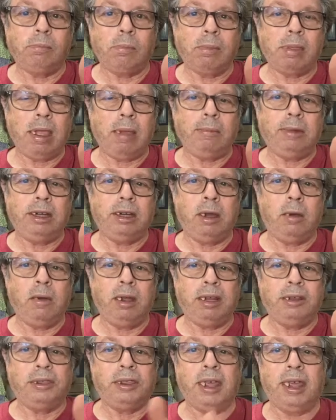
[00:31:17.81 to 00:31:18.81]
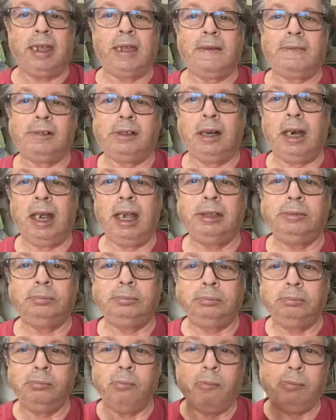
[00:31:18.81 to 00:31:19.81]
Let me know what you think. All right,
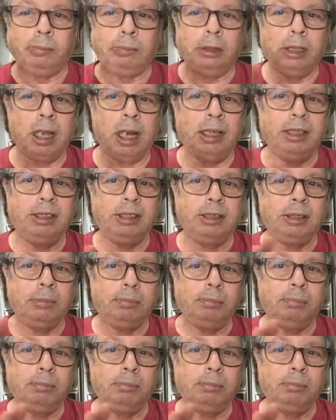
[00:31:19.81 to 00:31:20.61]
guys.